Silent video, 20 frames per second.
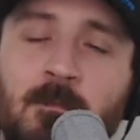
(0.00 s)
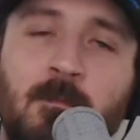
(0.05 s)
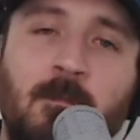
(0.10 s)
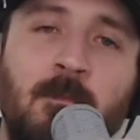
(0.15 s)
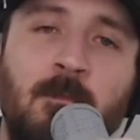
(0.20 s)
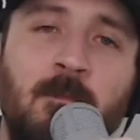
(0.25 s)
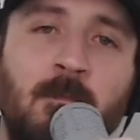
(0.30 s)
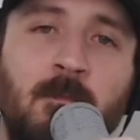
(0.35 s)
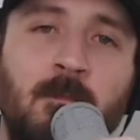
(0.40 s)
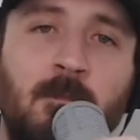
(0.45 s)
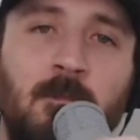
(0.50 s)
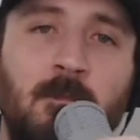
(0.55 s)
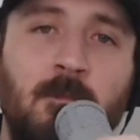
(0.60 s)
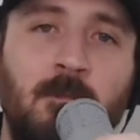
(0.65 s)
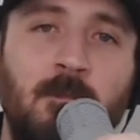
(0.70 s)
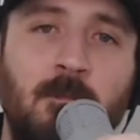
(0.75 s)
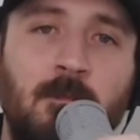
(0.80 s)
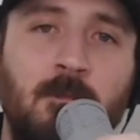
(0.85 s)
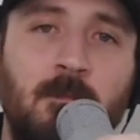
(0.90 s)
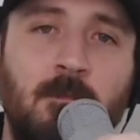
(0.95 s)

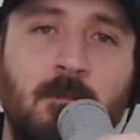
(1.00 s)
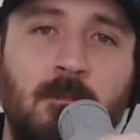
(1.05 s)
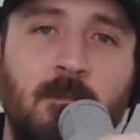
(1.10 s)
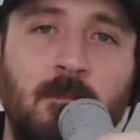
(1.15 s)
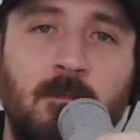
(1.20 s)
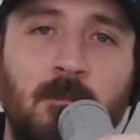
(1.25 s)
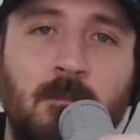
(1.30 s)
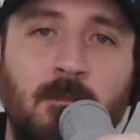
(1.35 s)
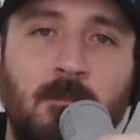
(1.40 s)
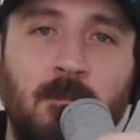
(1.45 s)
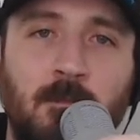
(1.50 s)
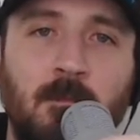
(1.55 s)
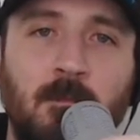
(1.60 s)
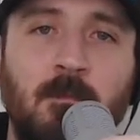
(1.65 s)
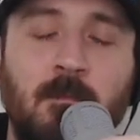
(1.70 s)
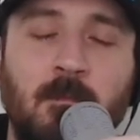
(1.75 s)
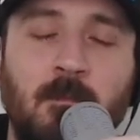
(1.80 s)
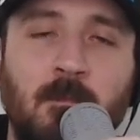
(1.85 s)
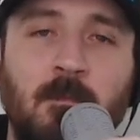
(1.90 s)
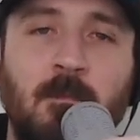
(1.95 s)

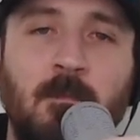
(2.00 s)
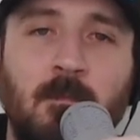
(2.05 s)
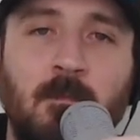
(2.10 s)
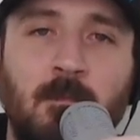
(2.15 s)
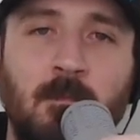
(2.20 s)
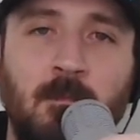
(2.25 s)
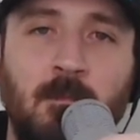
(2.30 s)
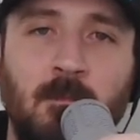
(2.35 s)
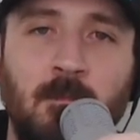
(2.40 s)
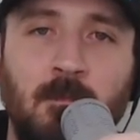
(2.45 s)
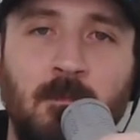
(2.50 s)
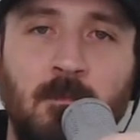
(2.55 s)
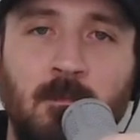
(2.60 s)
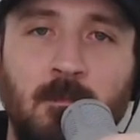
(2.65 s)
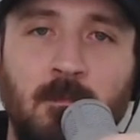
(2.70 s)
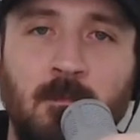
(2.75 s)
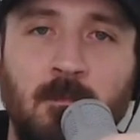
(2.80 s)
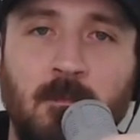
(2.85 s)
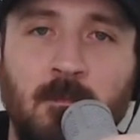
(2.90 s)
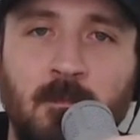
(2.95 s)

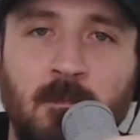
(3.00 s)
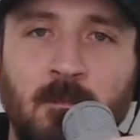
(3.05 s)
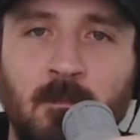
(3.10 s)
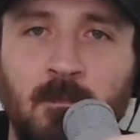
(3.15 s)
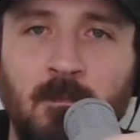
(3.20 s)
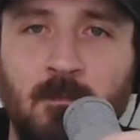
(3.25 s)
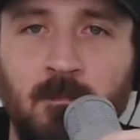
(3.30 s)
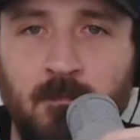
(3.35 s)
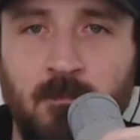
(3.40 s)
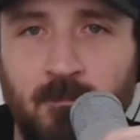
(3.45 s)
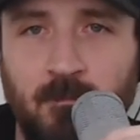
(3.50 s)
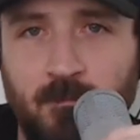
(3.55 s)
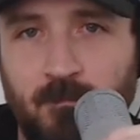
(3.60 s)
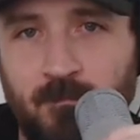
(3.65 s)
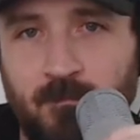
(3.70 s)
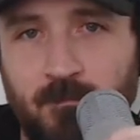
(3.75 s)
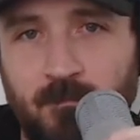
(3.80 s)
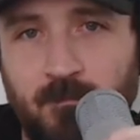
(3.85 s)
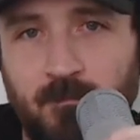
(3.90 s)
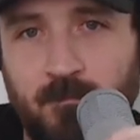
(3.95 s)

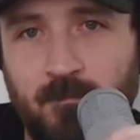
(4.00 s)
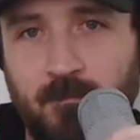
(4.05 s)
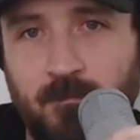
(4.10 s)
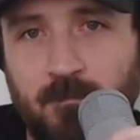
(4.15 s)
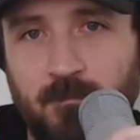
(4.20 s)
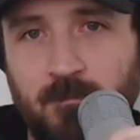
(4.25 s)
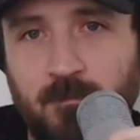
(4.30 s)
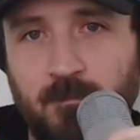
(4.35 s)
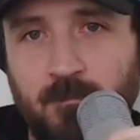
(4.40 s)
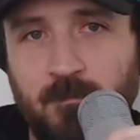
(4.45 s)
[no speech]